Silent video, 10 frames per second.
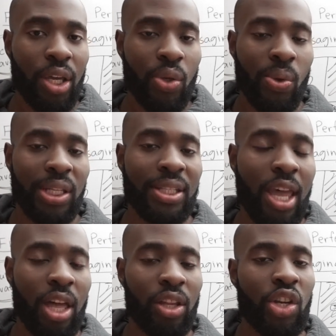you can
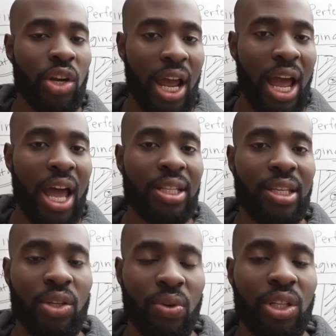tailor your ads
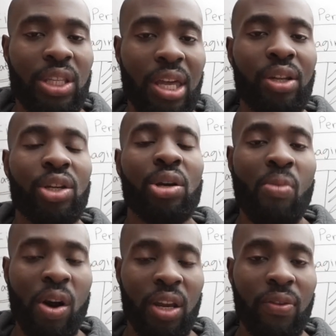and you can tailor your
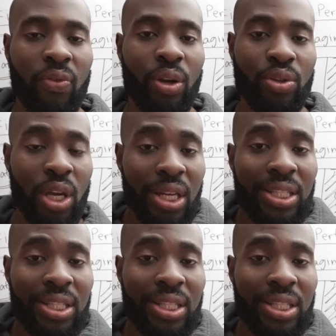marketing funnels